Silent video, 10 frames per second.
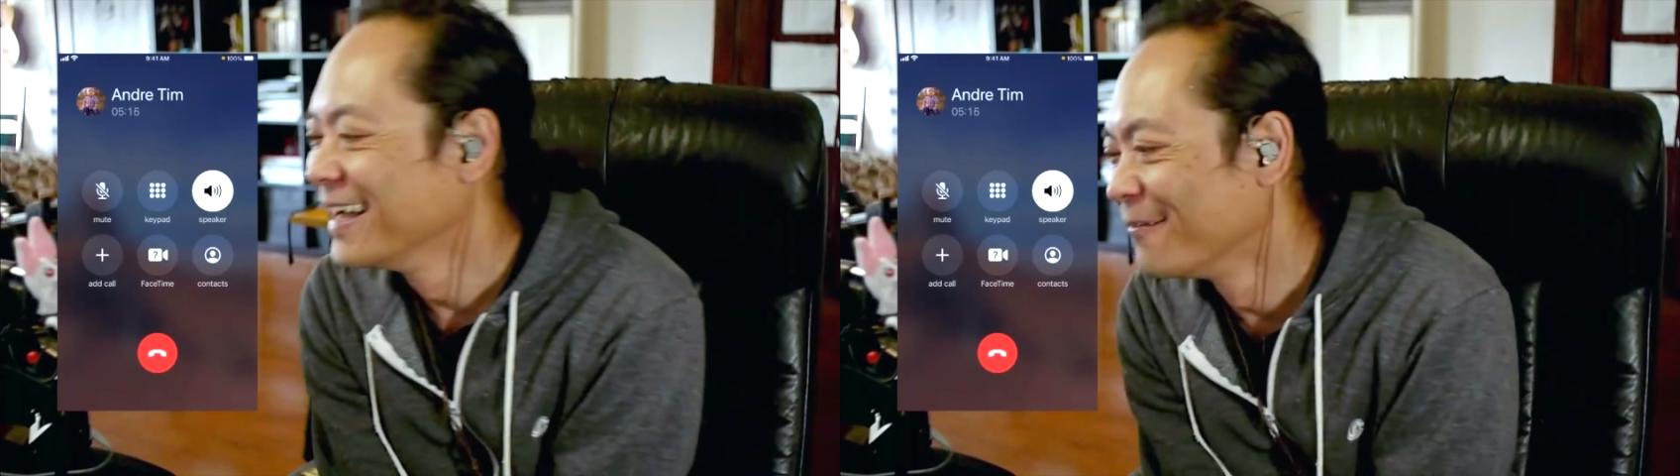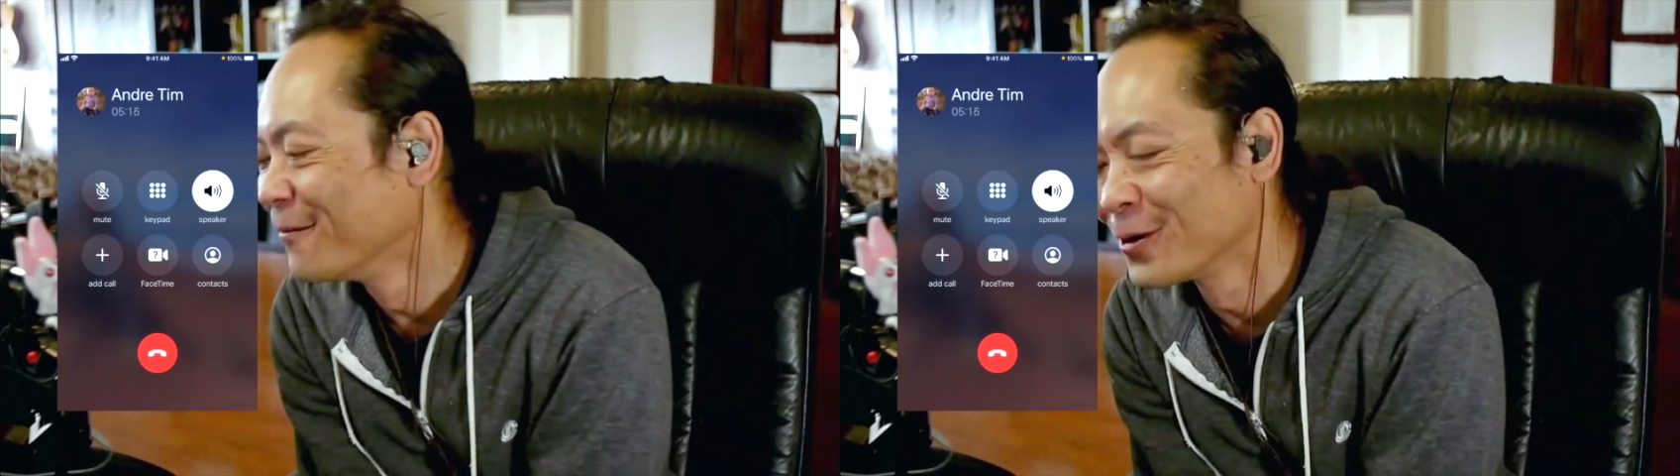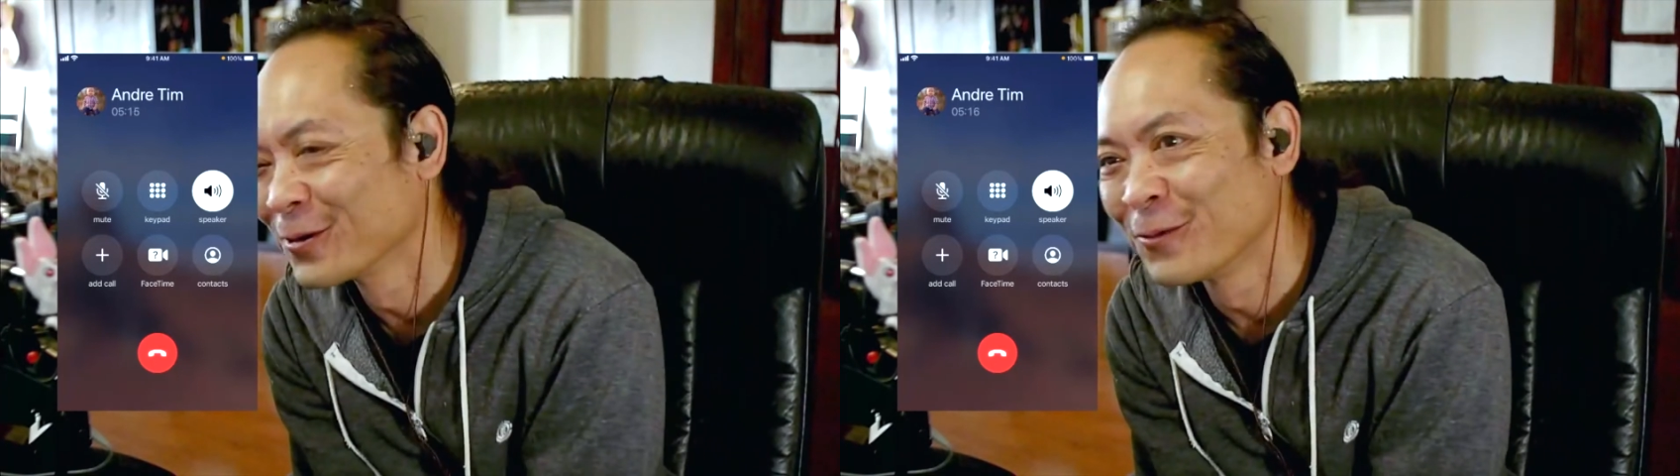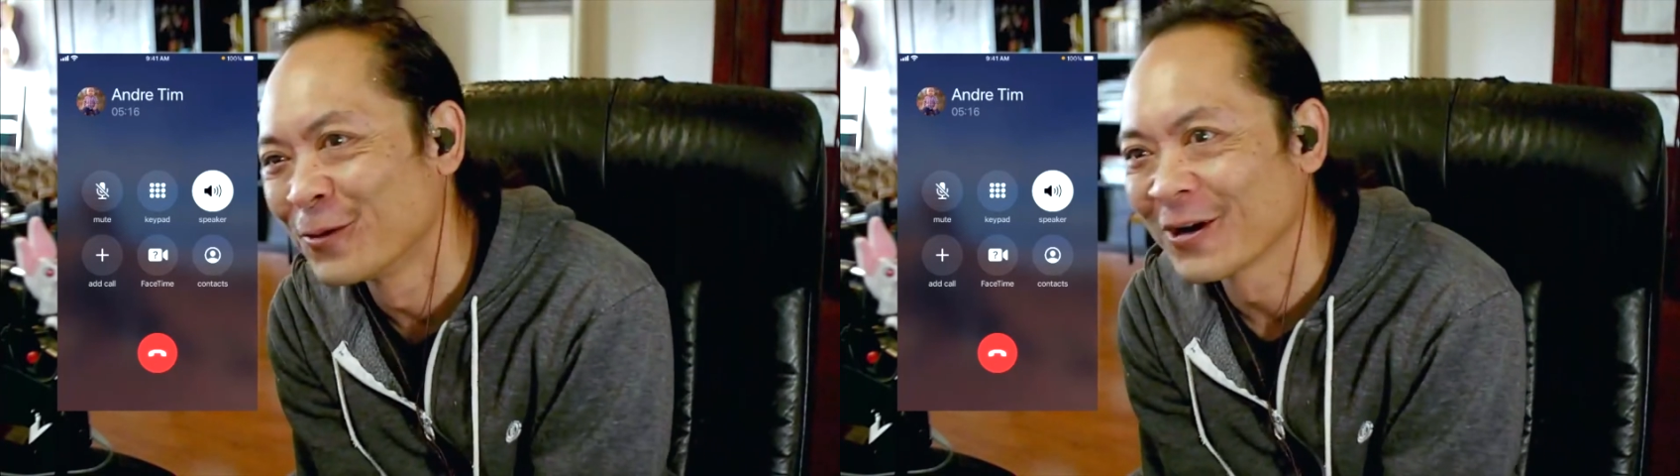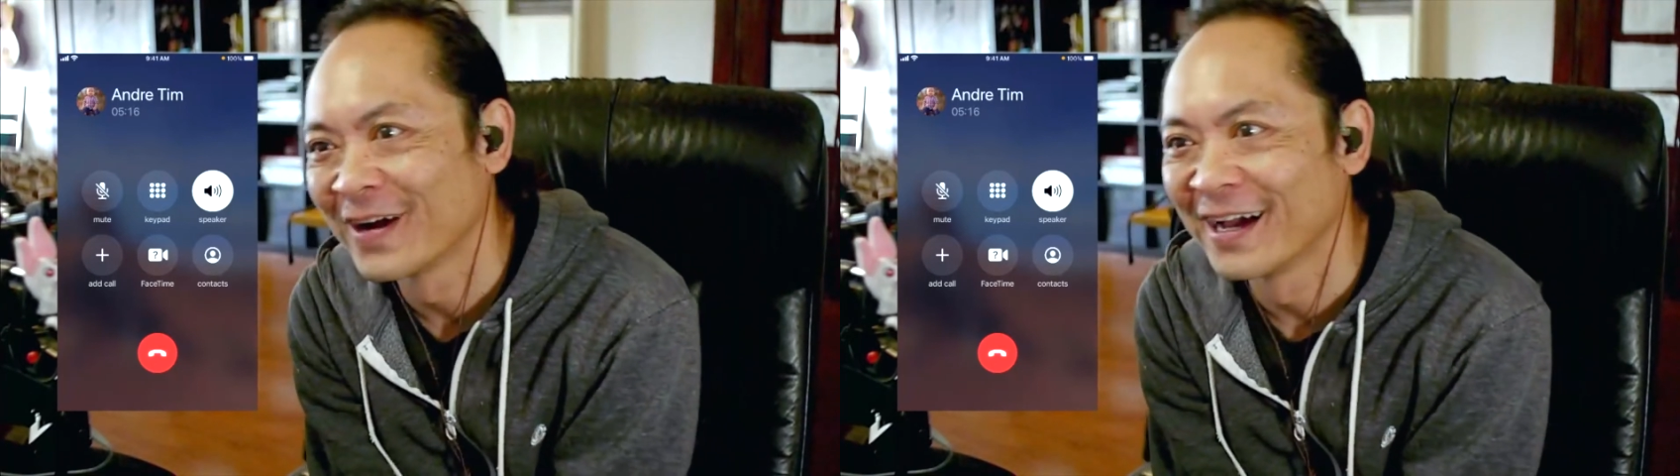World of
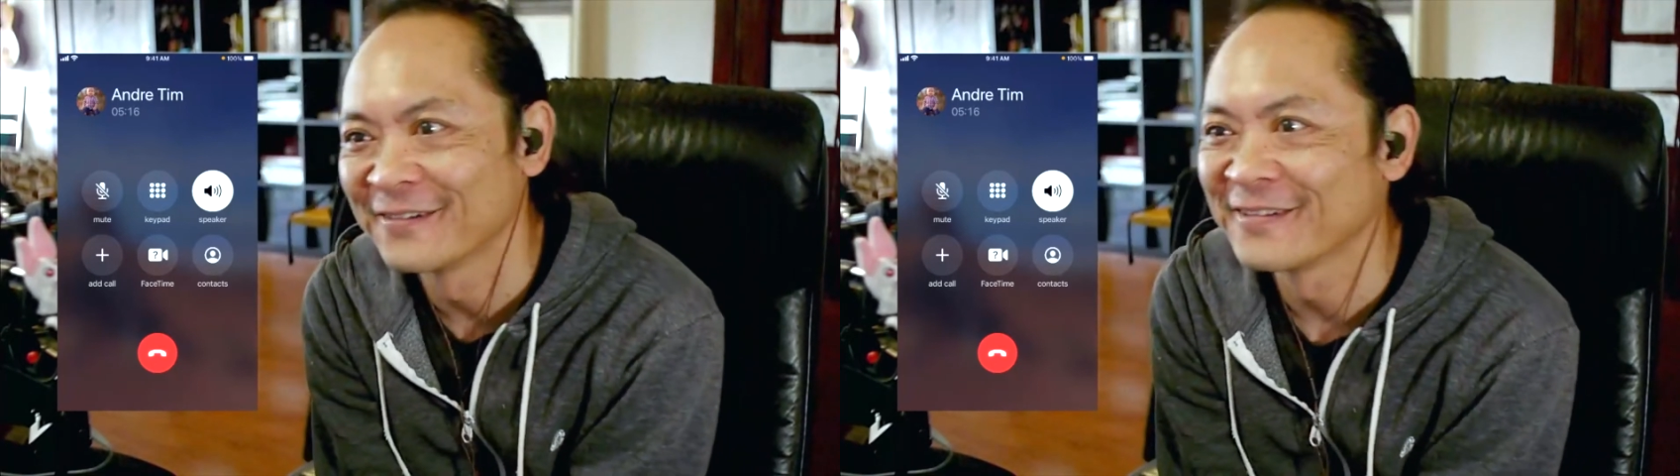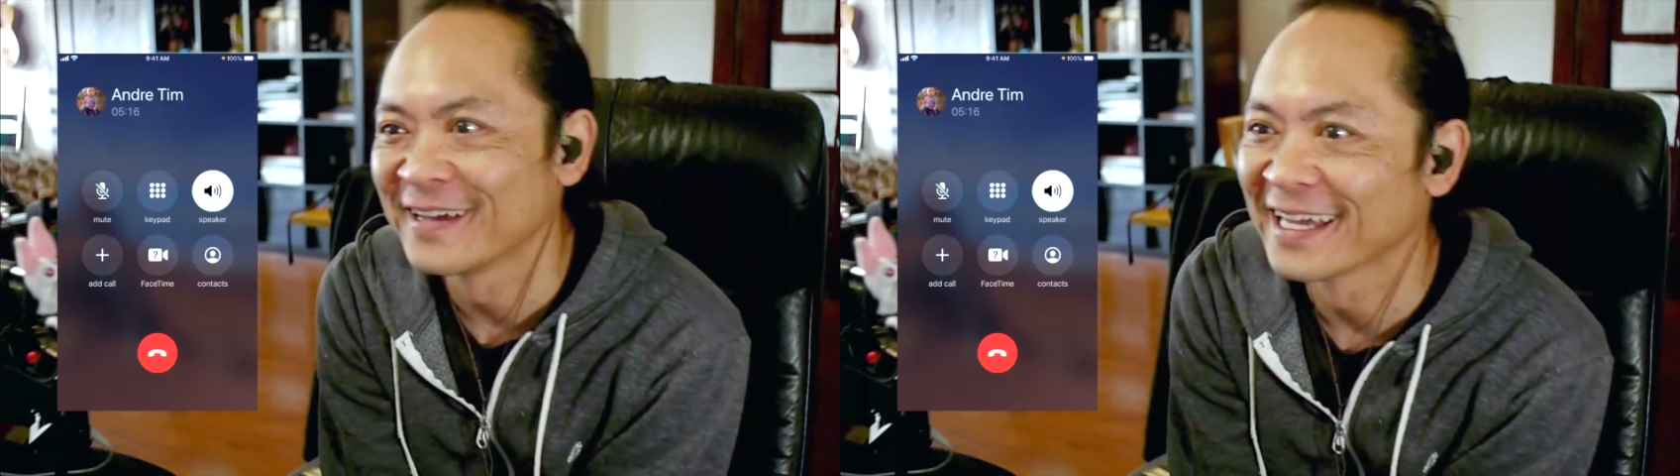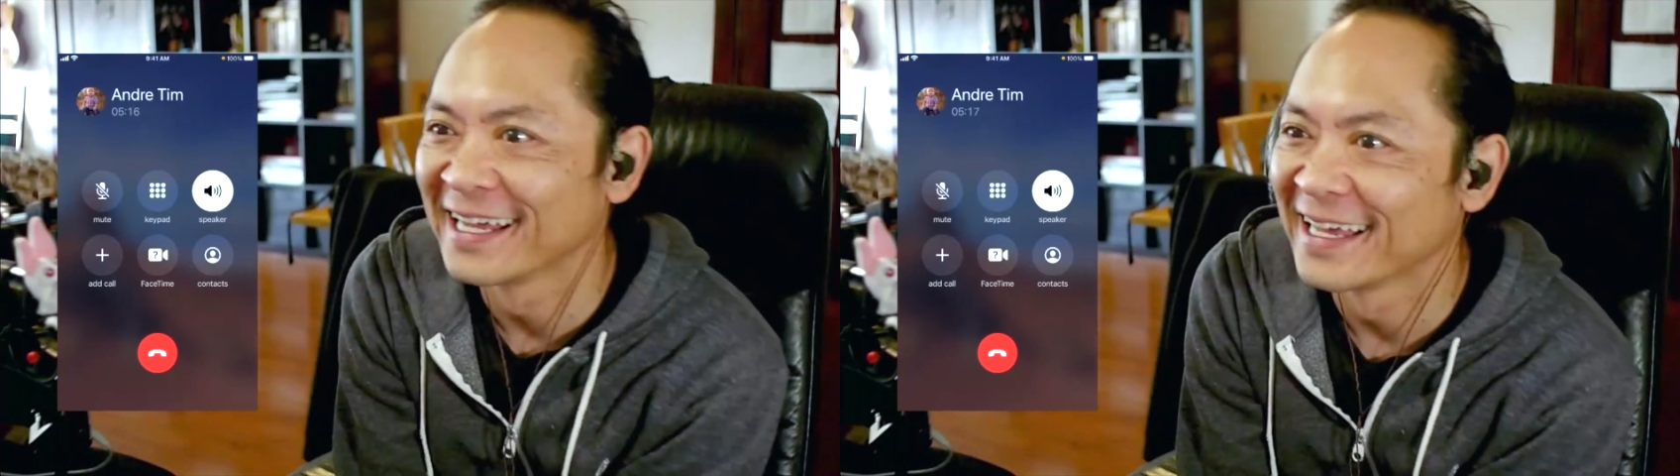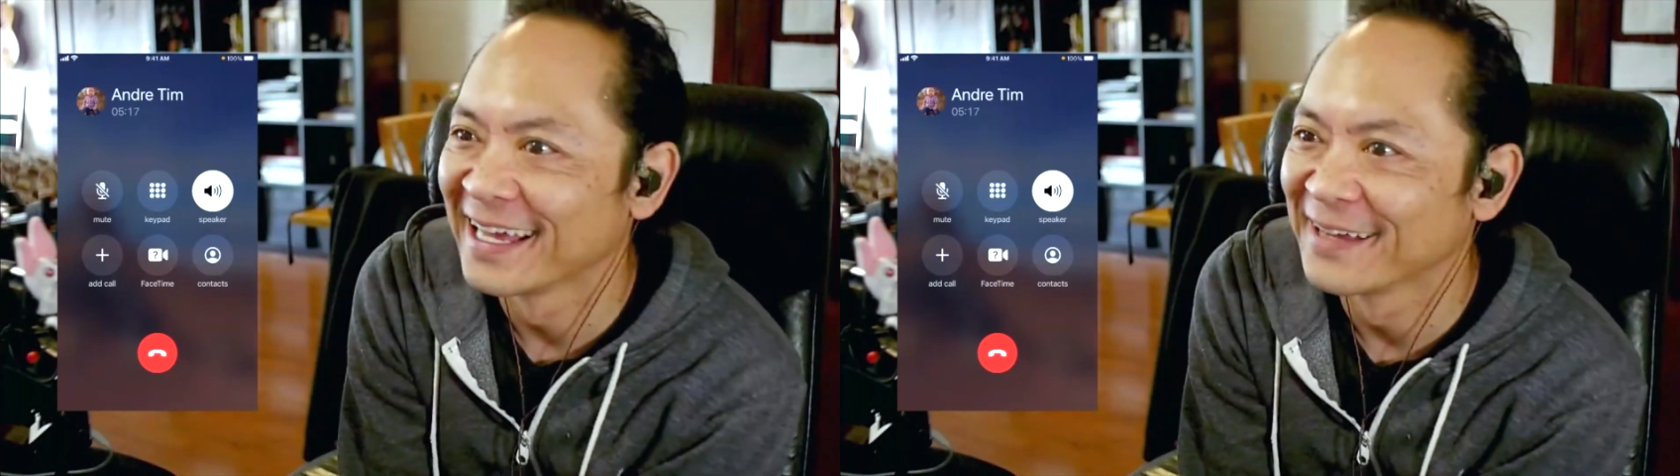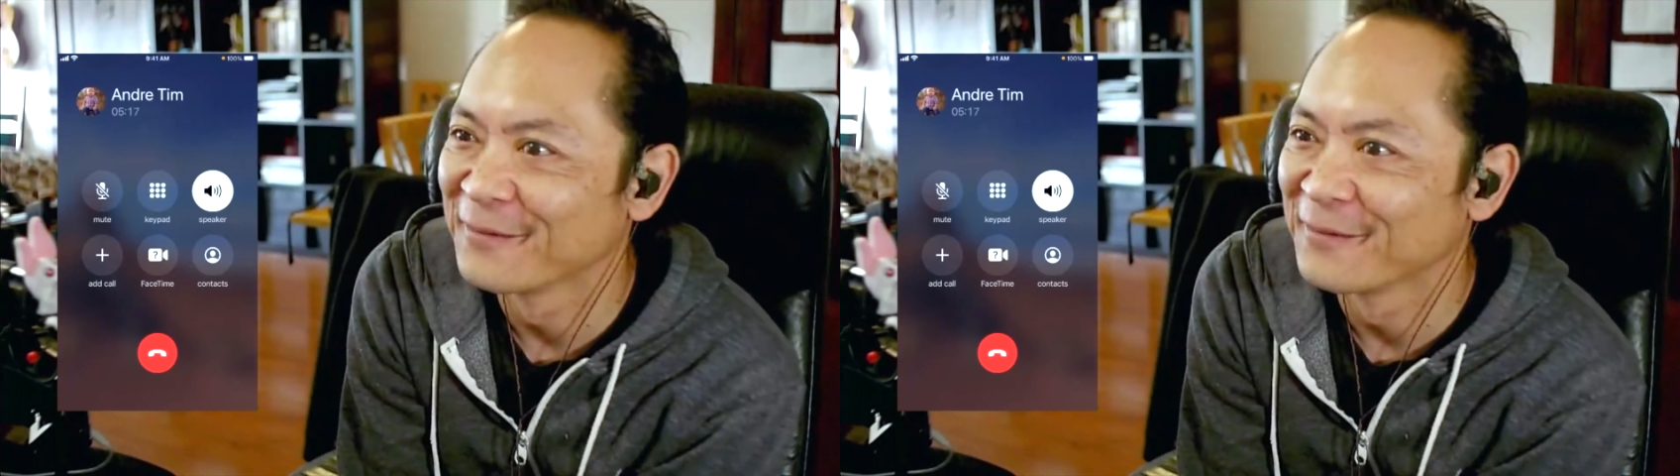Warcraft. I gotta add,